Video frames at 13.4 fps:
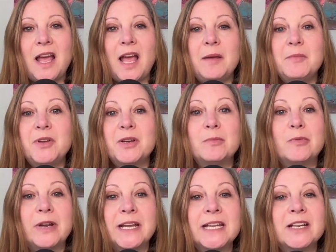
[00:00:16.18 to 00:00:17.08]
I'm going to
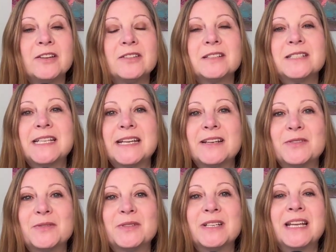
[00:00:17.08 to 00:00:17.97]
break it all
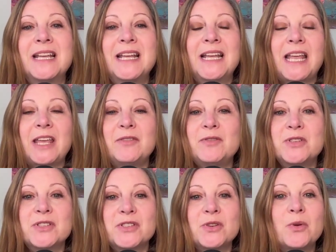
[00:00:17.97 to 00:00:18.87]
down, give you
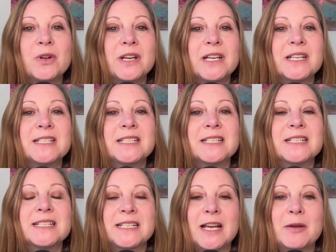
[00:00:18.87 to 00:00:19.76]
stories,
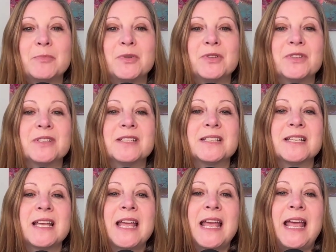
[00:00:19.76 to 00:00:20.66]
examples,
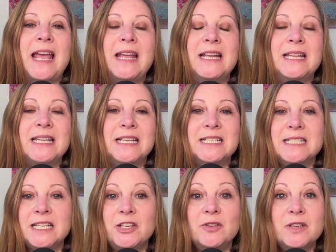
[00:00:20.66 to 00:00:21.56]
and things
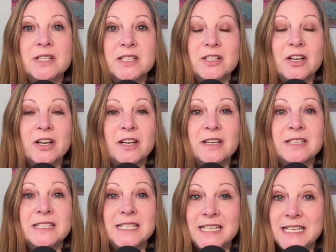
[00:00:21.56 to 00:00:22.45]
that you can start
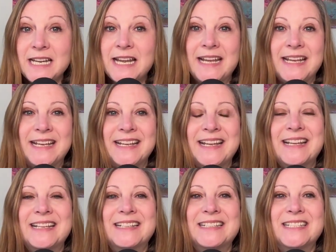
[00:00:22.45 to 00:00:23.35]
today
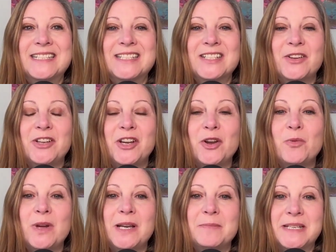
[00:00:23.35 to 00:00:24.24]
so you don't
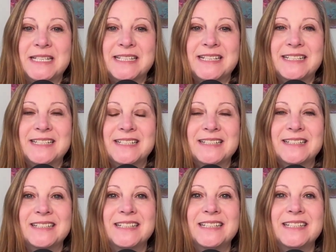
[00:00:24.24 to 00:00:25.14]
want to miss it.
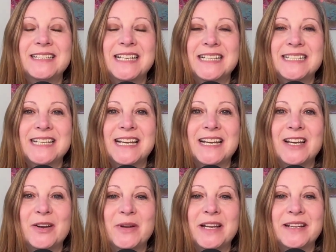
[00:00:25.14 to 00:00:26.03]
Let's get
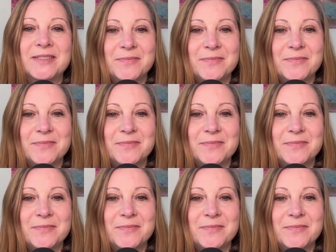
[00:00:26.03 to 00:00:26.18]
going.